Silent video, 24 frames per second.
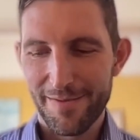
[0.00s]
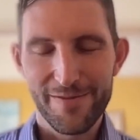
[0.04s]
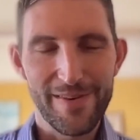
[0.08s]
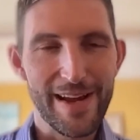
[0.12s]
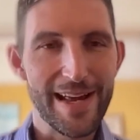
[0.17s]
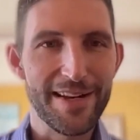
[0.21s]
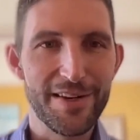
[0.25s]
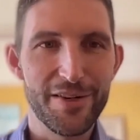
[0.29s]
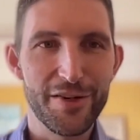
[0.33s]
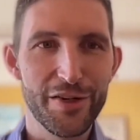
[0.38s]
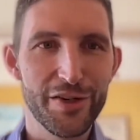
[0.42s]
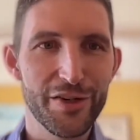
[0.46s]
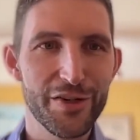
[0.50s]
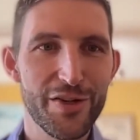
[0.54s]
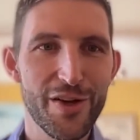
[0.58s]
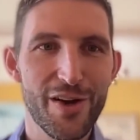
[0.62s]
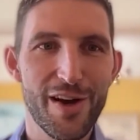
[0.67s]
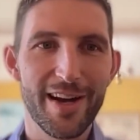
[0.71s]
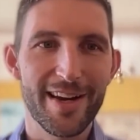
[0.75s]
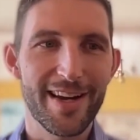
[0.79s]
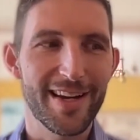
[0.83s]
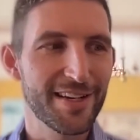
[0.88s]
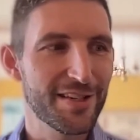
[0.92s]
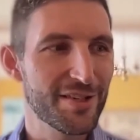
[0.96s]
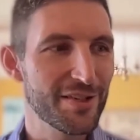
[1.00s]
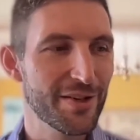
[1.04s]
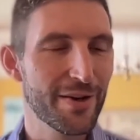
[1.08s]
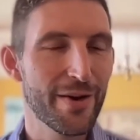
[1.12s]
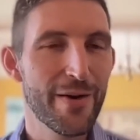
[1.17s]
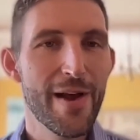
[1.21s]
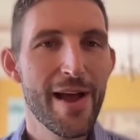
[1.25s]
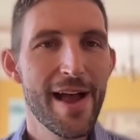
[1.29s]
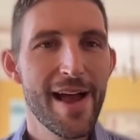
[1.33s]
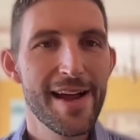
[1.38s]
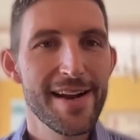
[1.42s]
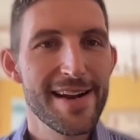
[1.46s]
vendor you're talking to
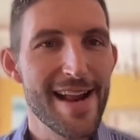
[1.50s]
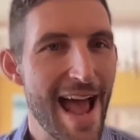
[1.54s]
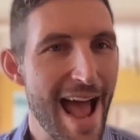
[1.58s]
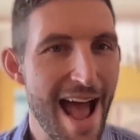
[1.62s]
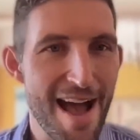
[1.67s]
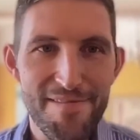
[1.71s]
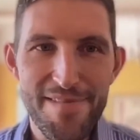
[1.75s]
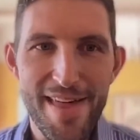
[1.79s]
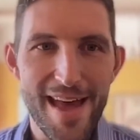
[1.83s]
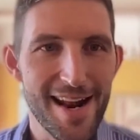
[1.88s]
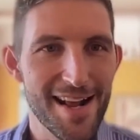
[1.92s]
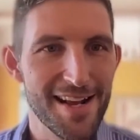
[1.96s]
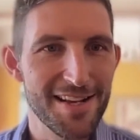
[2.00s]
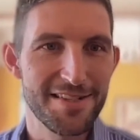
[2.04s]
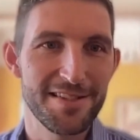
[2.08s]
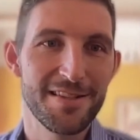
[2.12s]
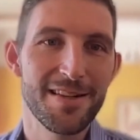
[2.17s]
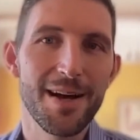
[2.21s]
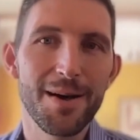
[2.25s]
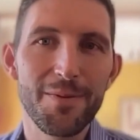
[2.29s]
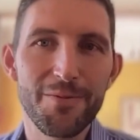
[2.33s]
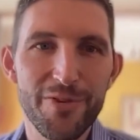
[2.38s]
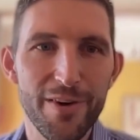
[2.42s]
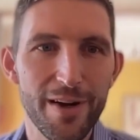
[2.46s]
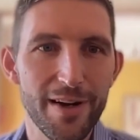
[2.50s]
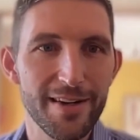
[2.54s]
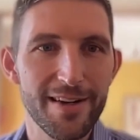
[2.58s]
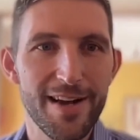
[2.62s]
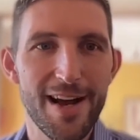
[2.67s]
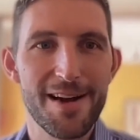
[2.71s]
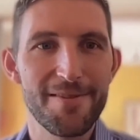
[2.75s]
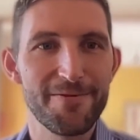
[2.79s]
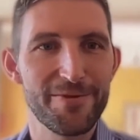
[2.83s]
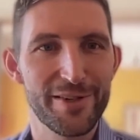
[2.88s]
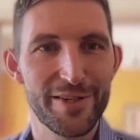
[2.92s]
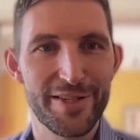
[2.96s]
have that as an upfront
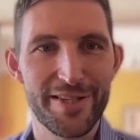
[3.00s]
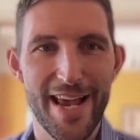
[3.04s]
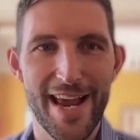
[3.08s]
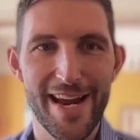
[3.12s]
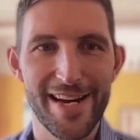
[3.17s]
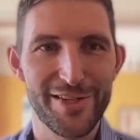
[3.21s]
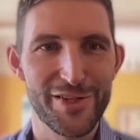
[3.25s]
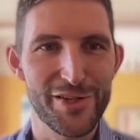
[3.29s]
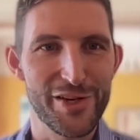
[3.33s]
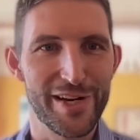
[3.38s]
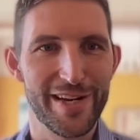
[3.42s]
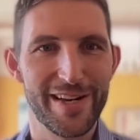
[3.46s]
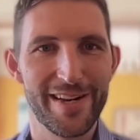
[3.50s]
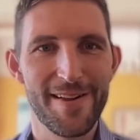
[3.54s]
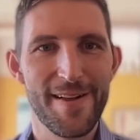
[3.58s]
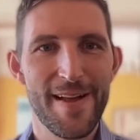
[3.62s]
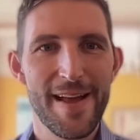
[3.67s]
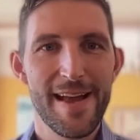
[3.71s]
conversation.